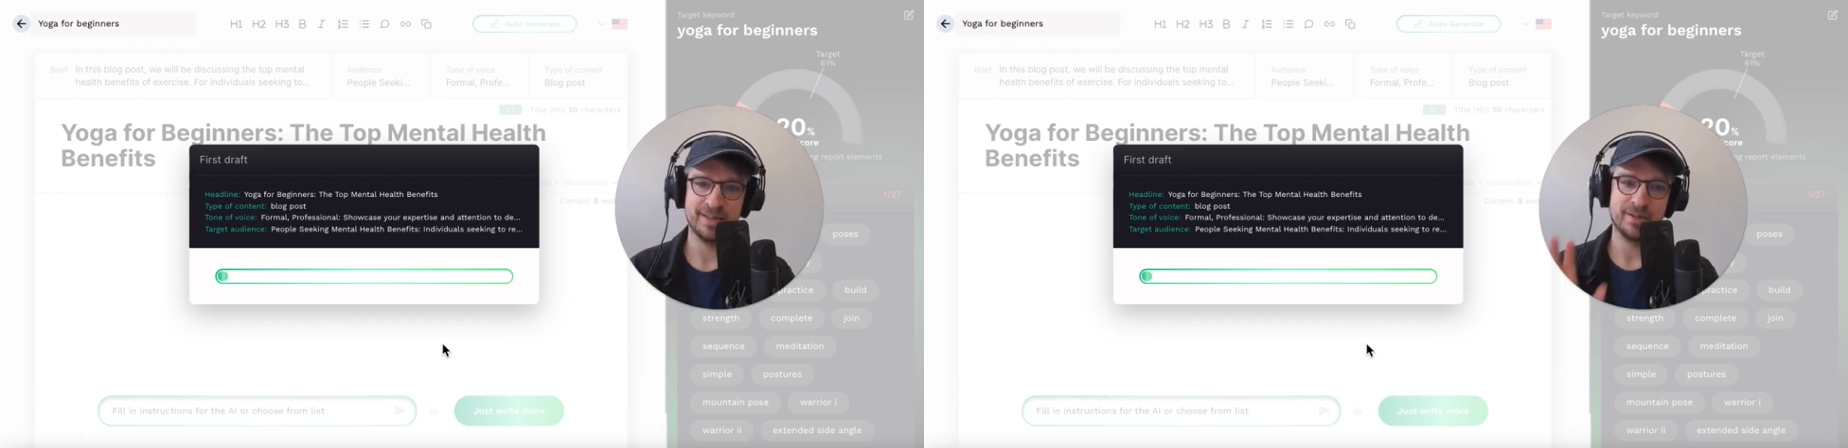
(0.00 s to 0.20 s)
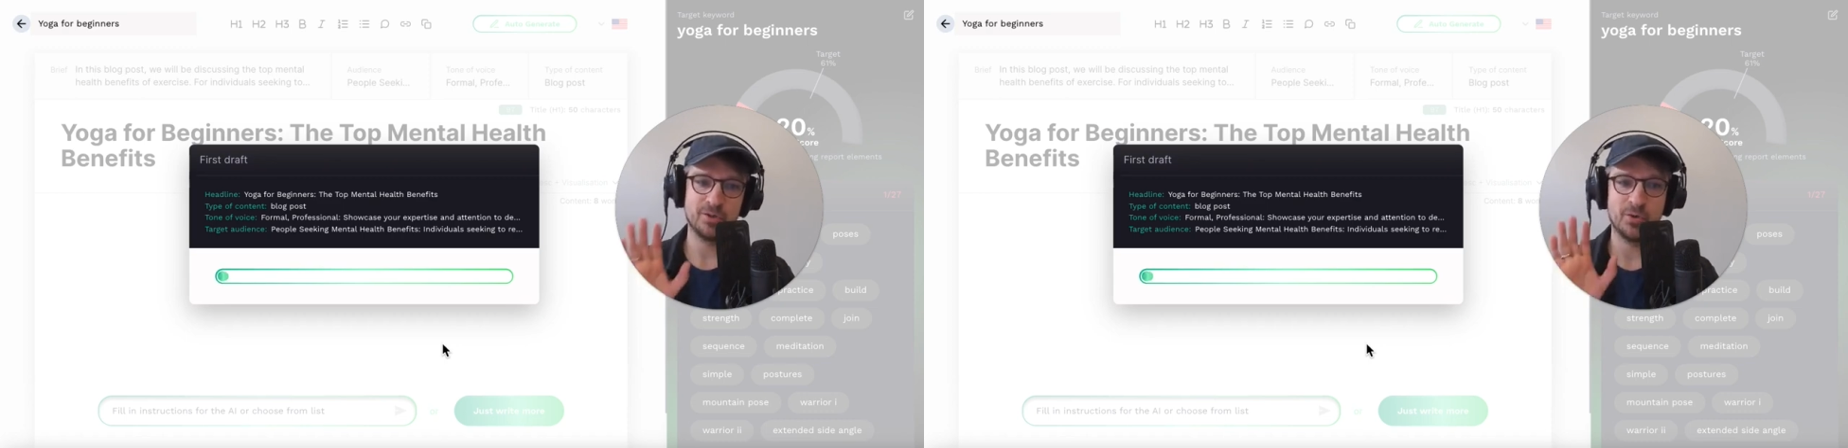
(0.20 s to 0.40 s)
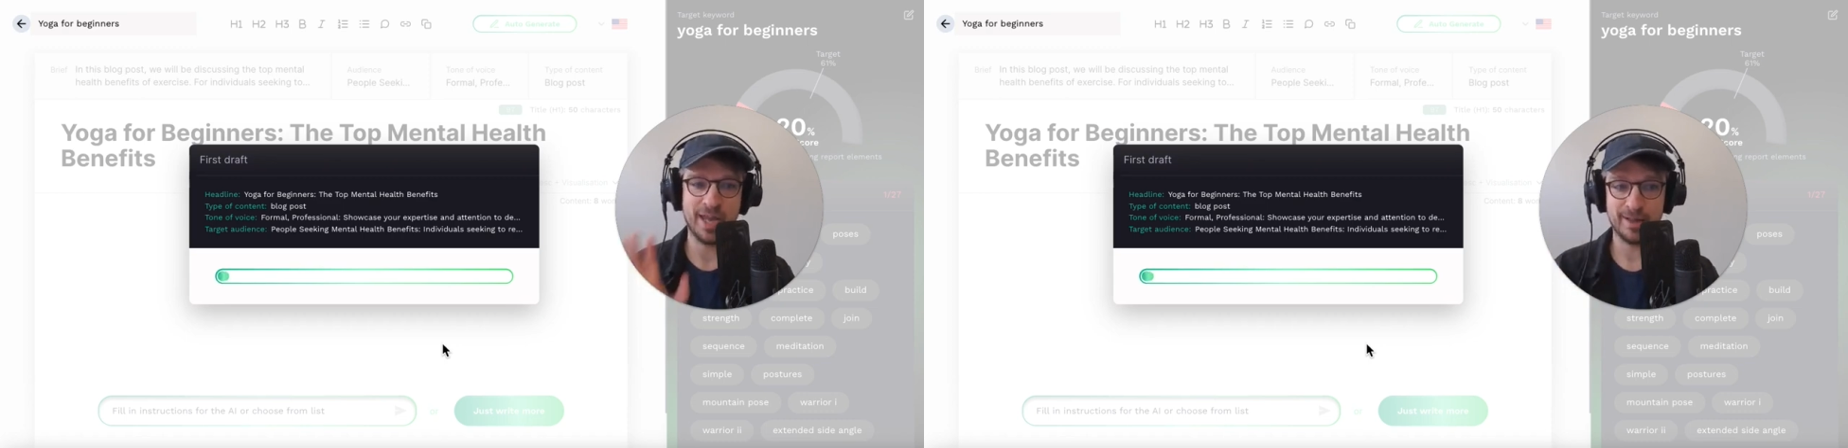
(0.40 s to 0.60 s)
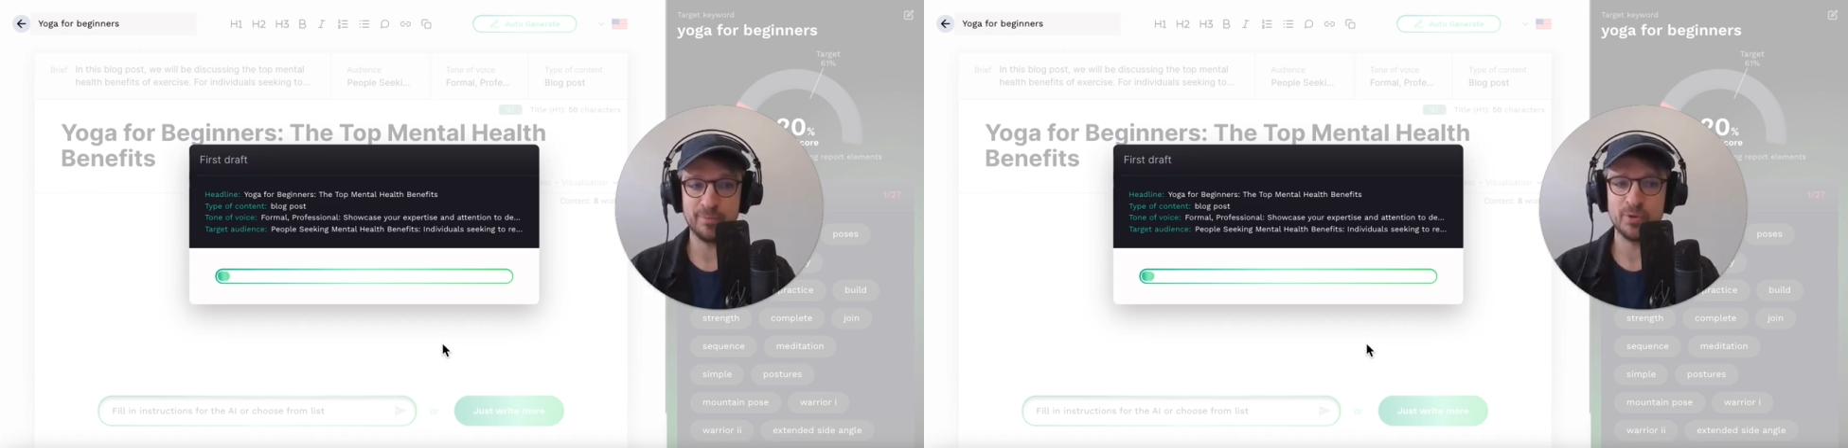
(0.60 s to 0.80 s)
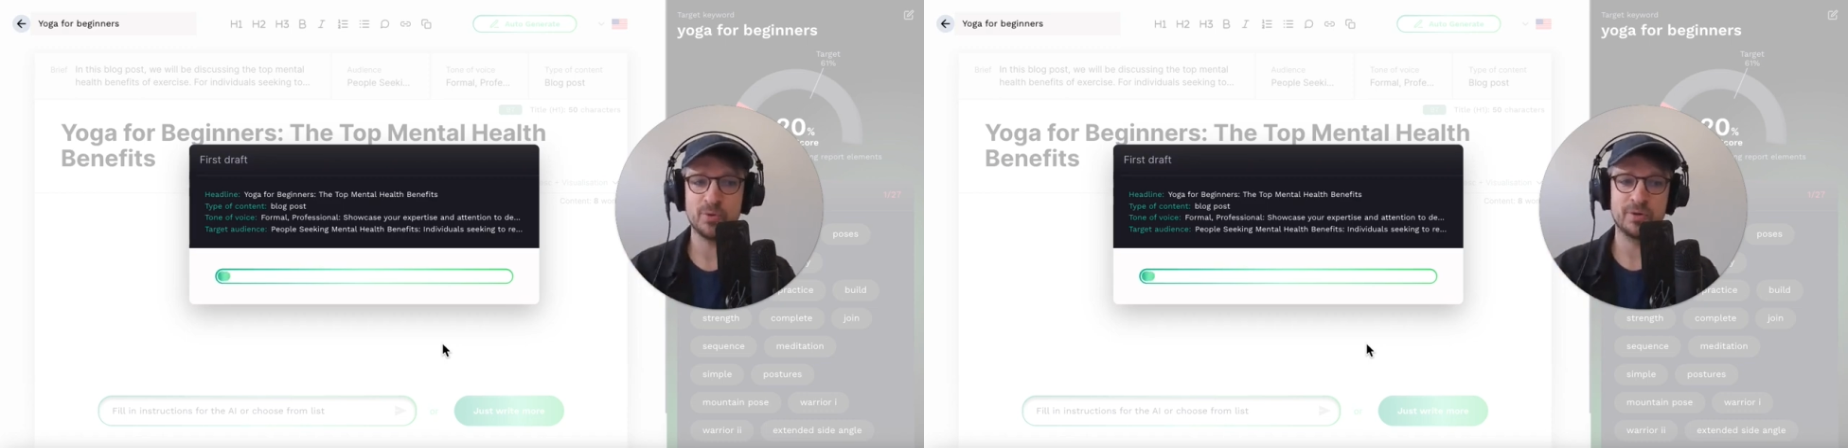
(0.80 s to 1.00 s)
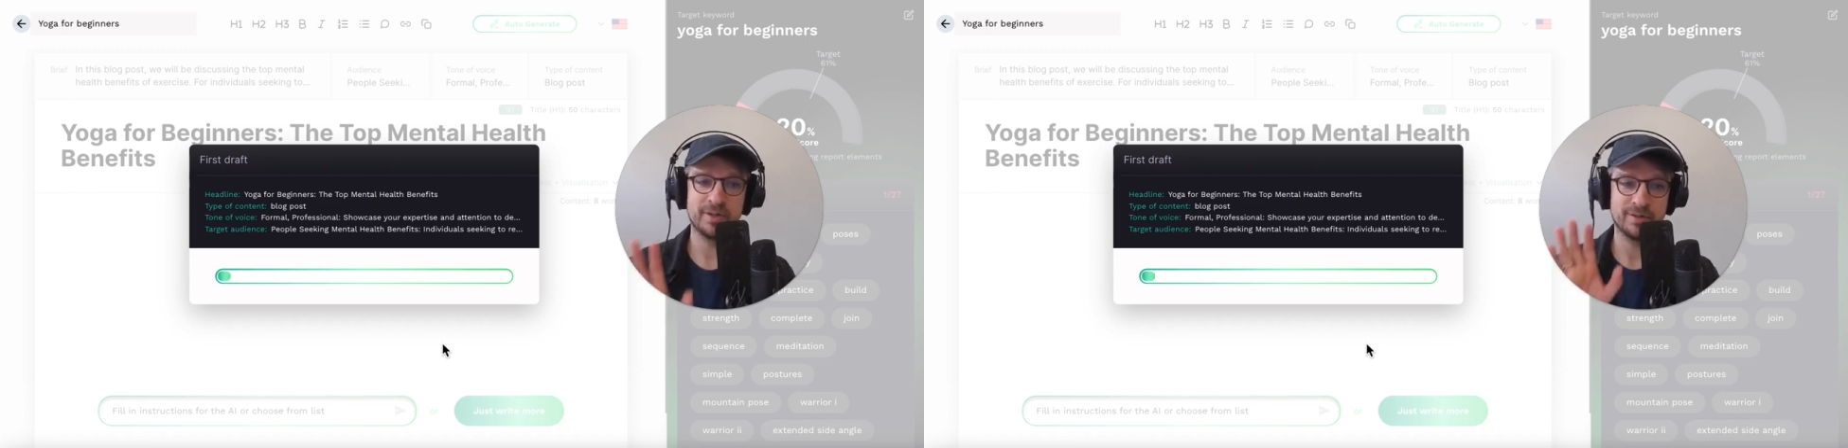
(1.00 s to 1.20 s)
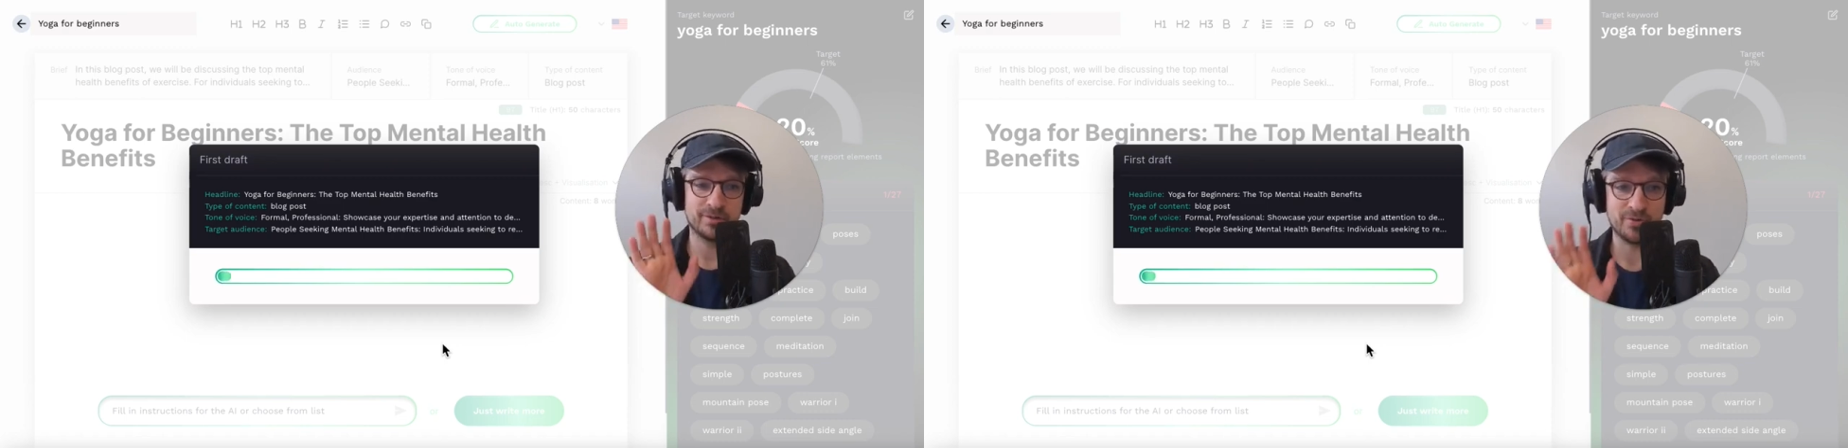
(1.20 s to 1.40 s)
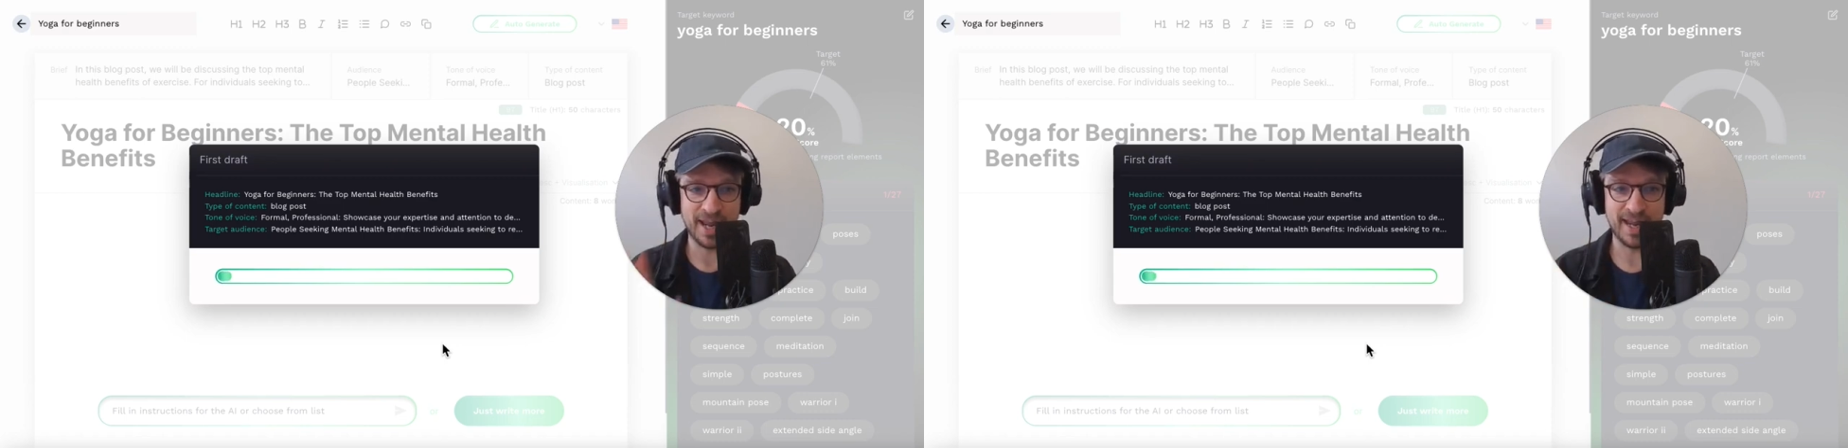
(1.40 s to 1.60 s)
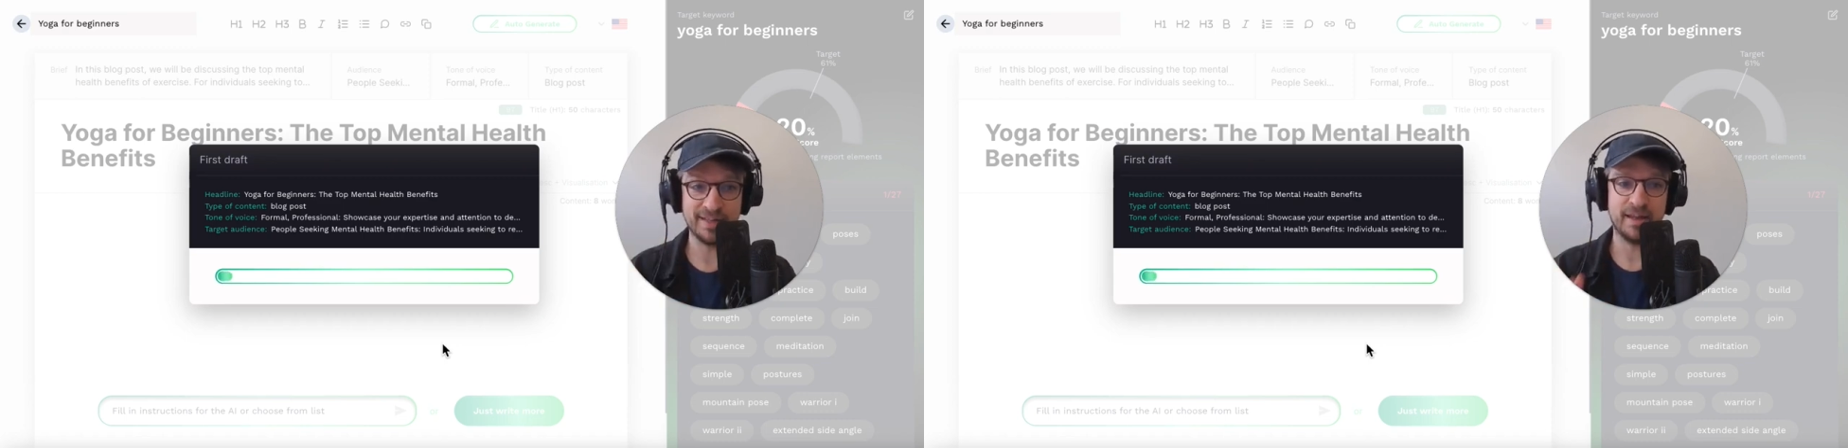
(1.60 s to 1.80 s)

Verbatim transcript: to help you create